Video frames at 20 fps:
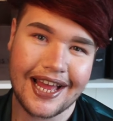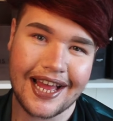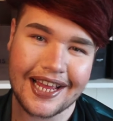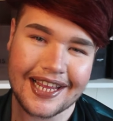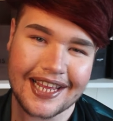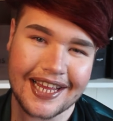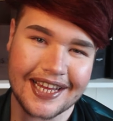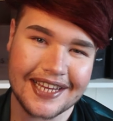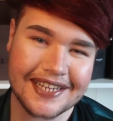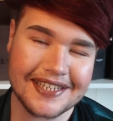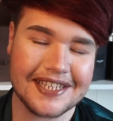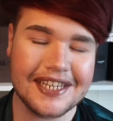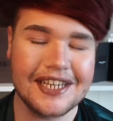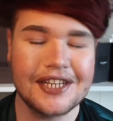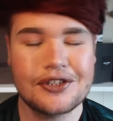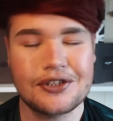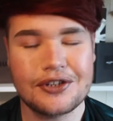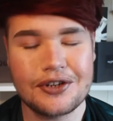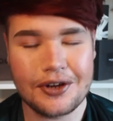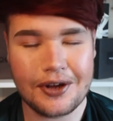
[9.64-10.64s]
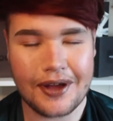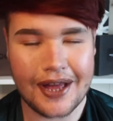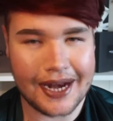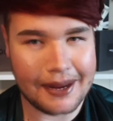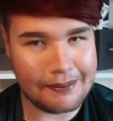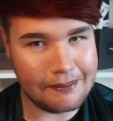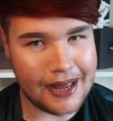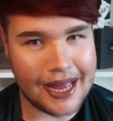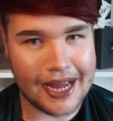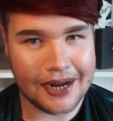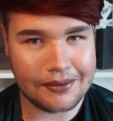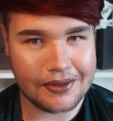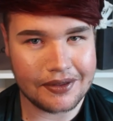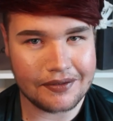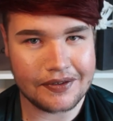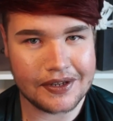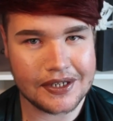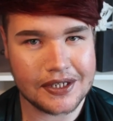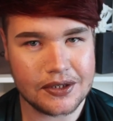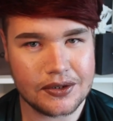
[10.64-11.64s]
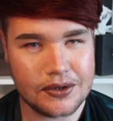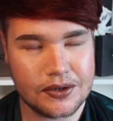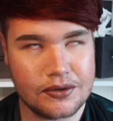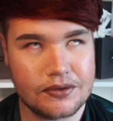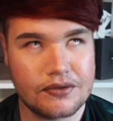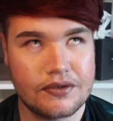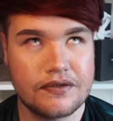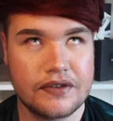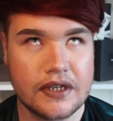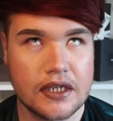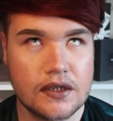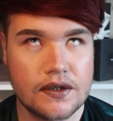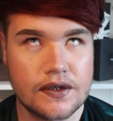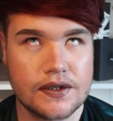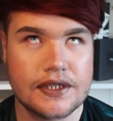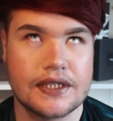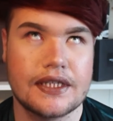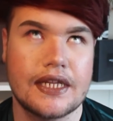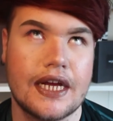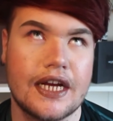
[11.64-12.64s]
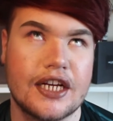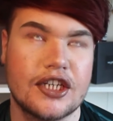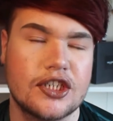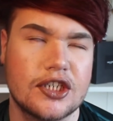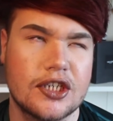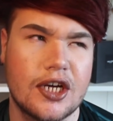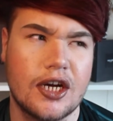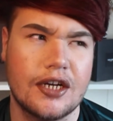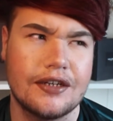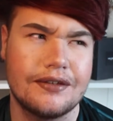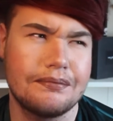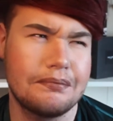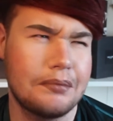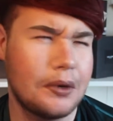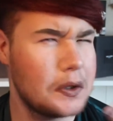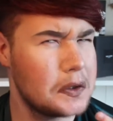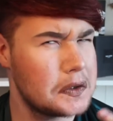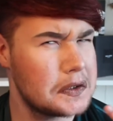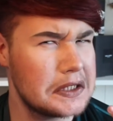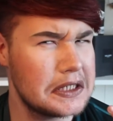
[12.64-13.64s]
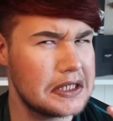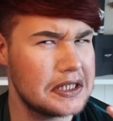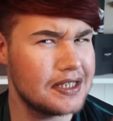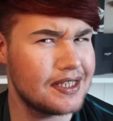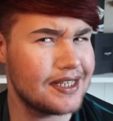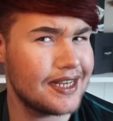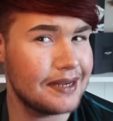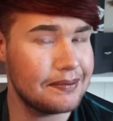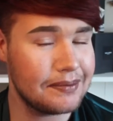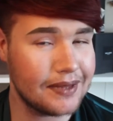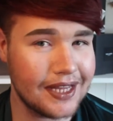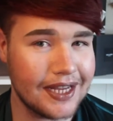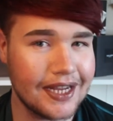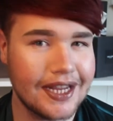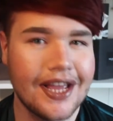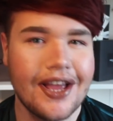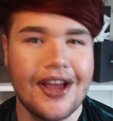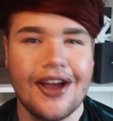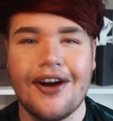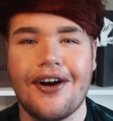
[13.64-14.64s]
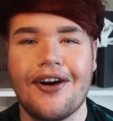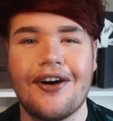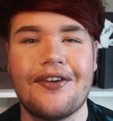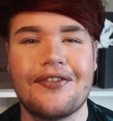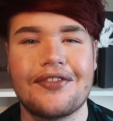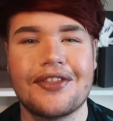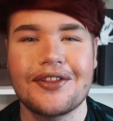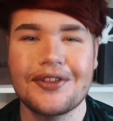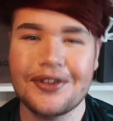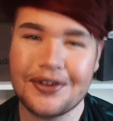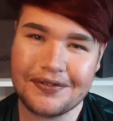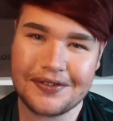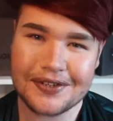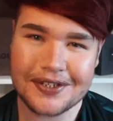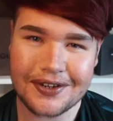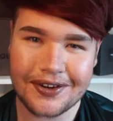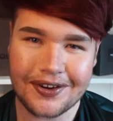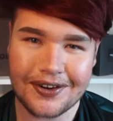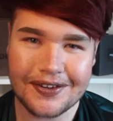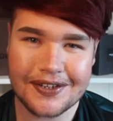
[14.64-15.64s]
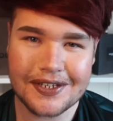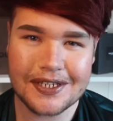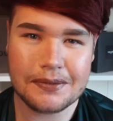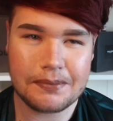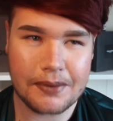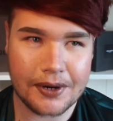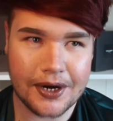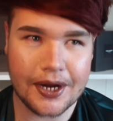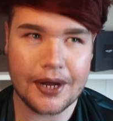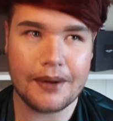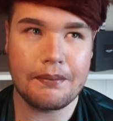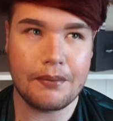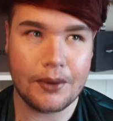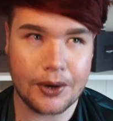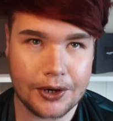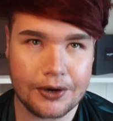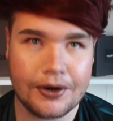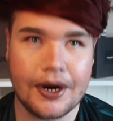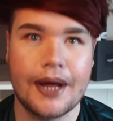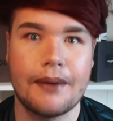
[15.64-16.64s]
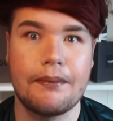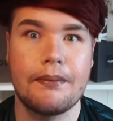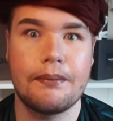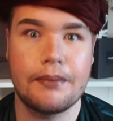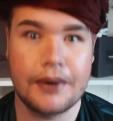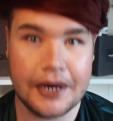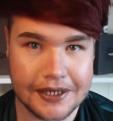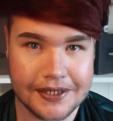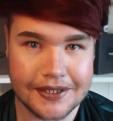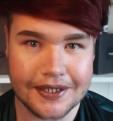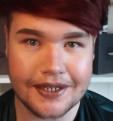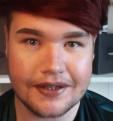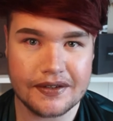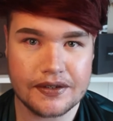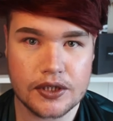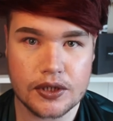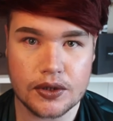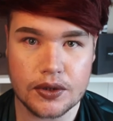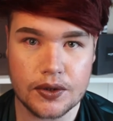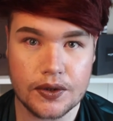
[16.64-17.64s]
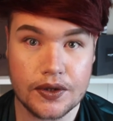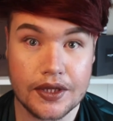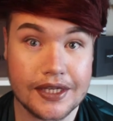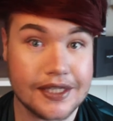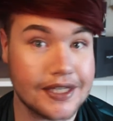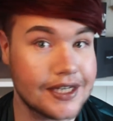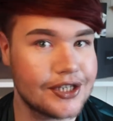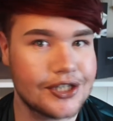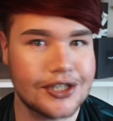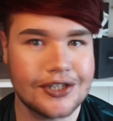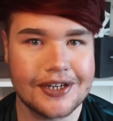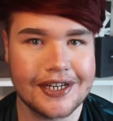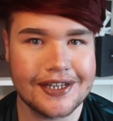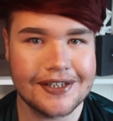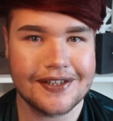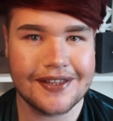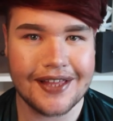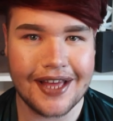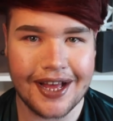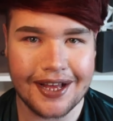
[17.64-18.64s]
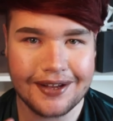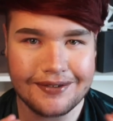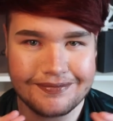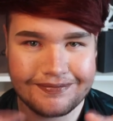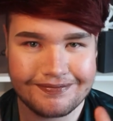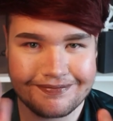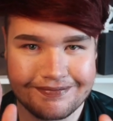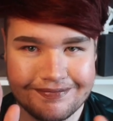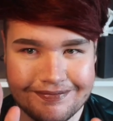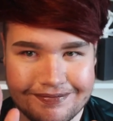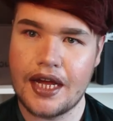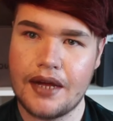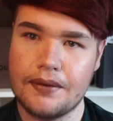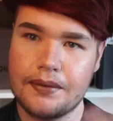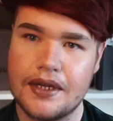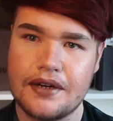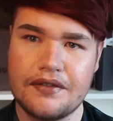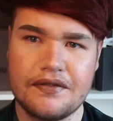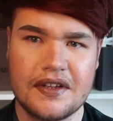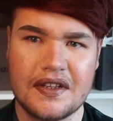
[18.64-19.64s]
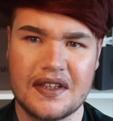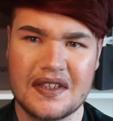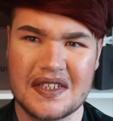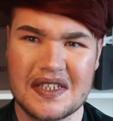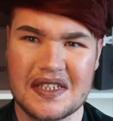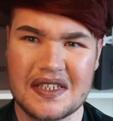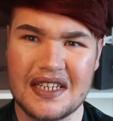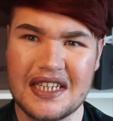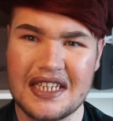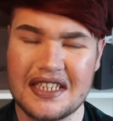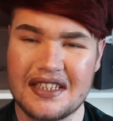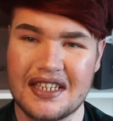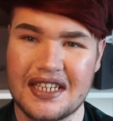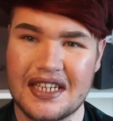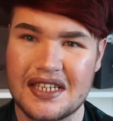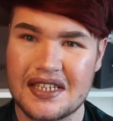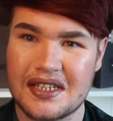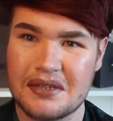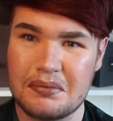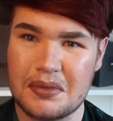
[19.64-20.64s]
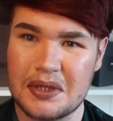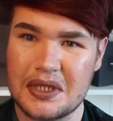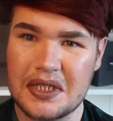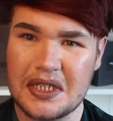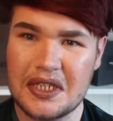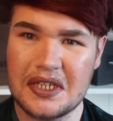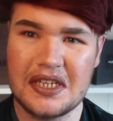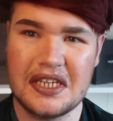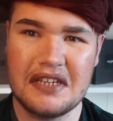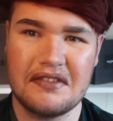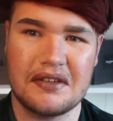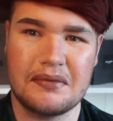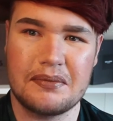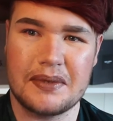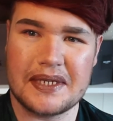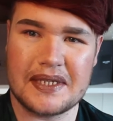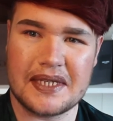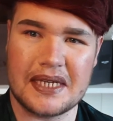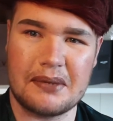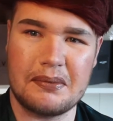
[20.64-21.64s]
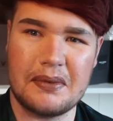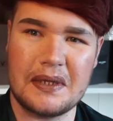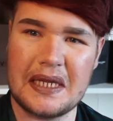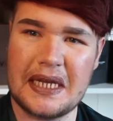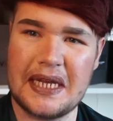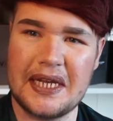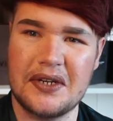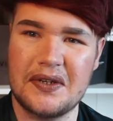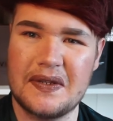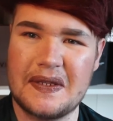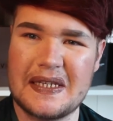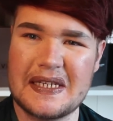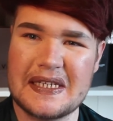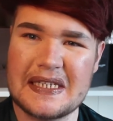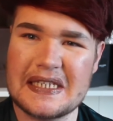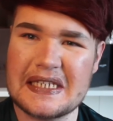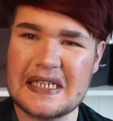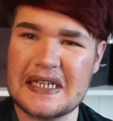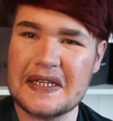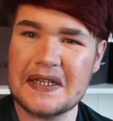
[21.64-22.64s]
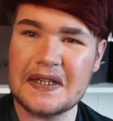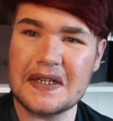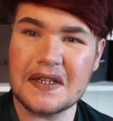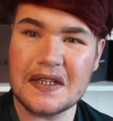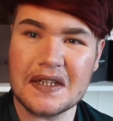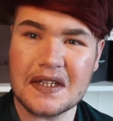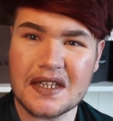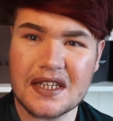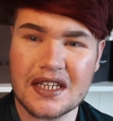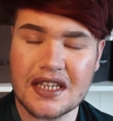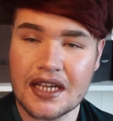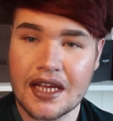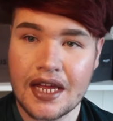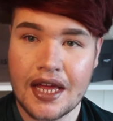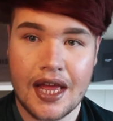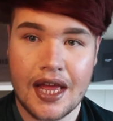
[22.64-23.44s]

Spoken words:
Hi guys, it's True and I'm back with a video reveal slash unboxing type thing of the Louis Vuitton Spirit Monogram bracelet. So let's get straight into that. I'm kind of feeling this lighting like it's completely uneven, but it's like playing on the silk,